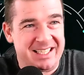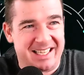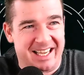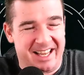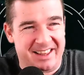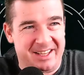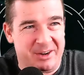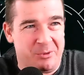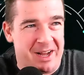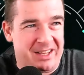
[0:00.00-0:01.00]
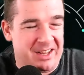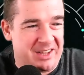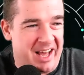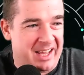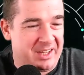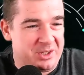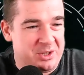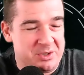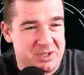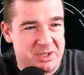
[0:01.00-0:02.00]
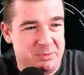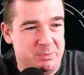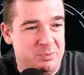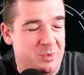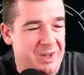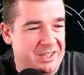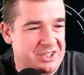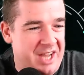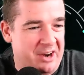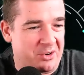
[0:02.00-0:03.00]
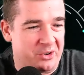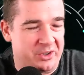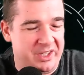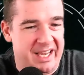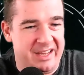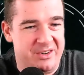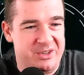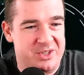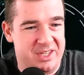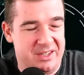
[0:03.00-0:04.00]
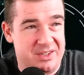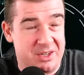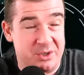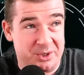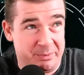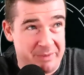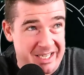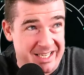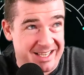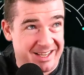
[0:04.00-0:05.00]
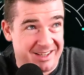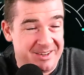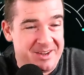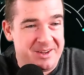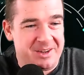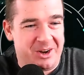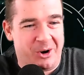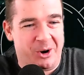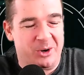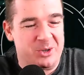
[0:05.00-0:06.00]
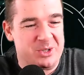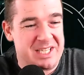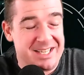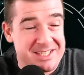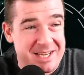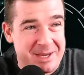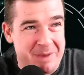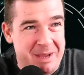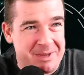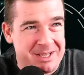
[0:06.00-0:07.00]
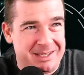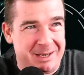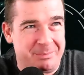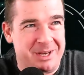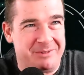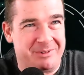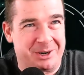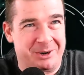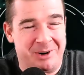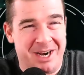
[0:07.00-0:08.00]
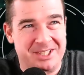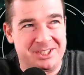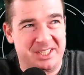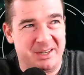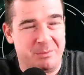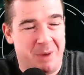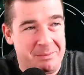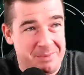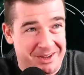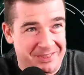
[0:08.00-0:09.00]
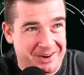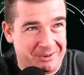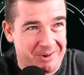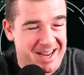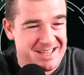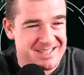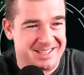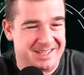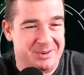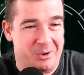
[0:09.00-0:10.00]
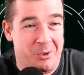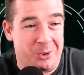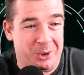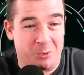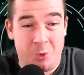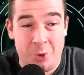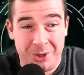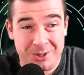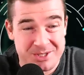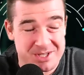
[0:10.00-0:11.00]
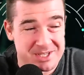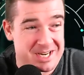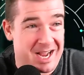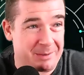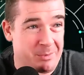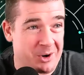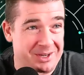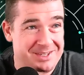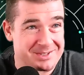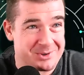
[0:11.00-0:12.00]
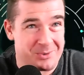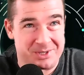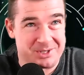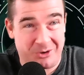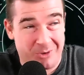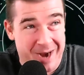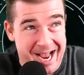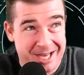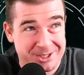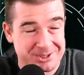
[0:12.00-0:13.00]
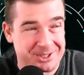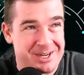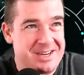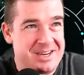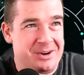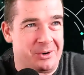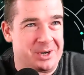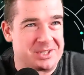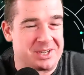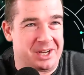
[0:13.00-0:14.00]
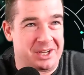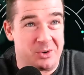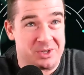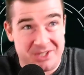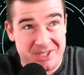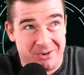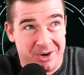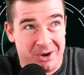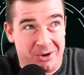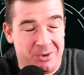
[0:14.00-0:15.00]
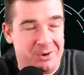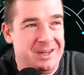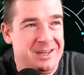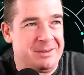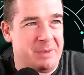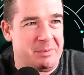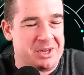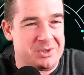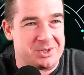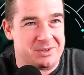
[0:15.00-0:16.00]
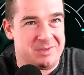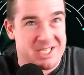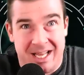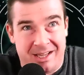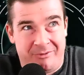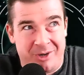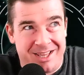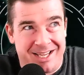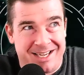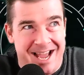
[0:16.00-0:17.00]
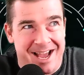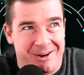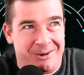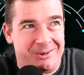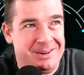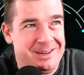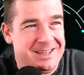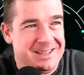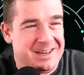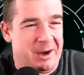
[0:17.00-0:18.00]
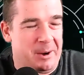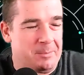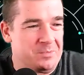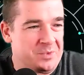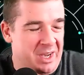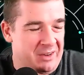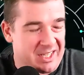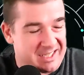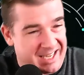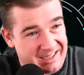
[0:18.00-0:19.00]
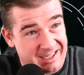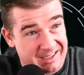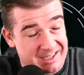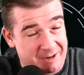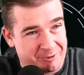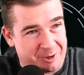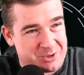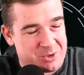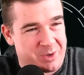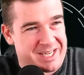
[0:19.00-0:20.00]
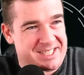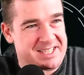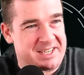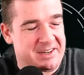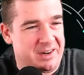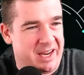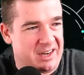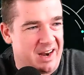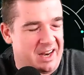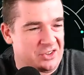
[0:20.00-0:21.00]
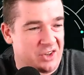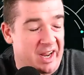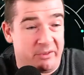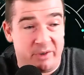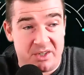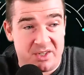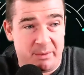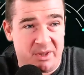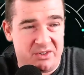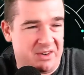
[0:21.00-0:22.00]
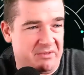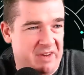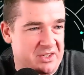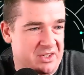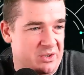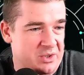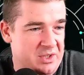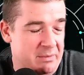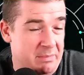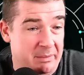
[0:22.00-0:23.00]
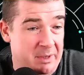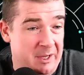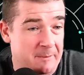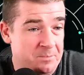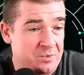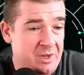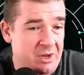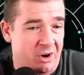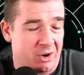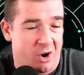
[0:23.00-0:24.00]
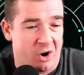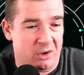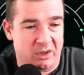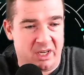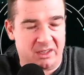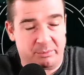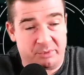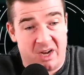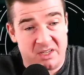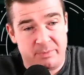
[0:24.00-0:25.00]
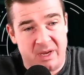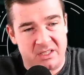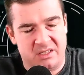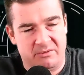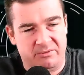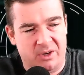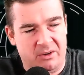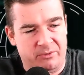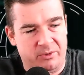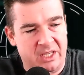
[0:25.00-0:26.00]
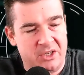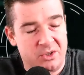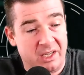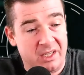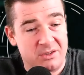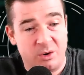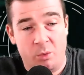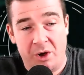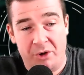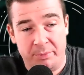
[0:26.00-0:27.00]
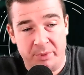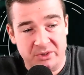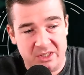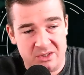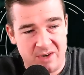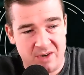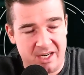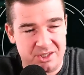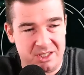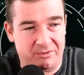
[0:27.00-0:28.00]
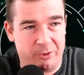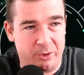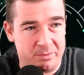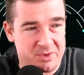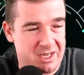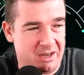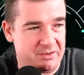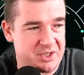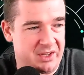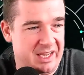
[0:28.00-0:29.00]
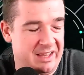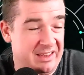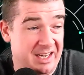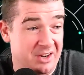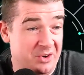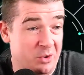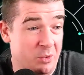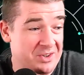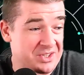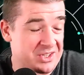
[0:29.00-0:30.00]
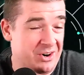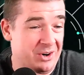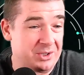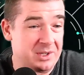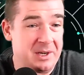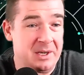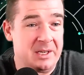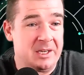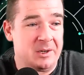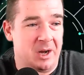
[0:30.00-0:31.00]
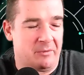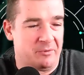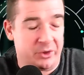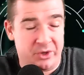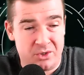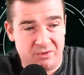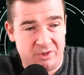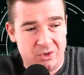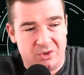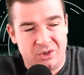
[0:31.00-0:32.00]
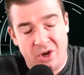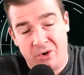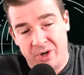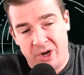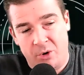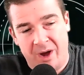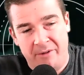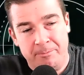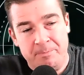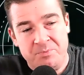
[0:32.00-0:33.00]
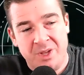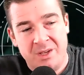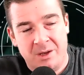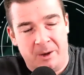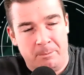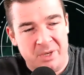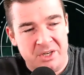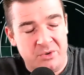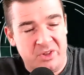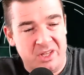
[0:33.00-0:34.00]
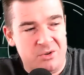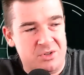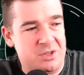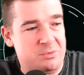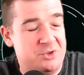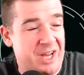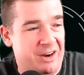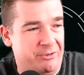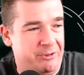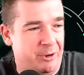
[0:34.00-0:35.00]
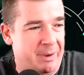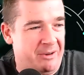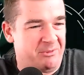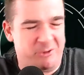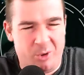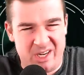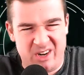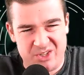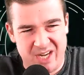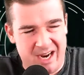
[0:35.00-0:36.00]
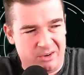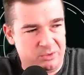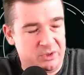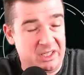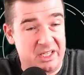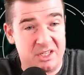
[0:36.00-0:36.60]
And I think while a lot of YouTube channel creators and social media are sensing maybe a little bit of a correction might be on the horizon, or worse, the stock market is going to crash or it's going to go to zero. Maybe you should sell everything now. I'm going to take a little different twist and try to reach some of those investors that maybe are looking at the prospects of entering into a wealth building strategy for themselves, and they don't know where to start. For those of you who don't know, I've been doing the YouTube channel for about 4 years now, really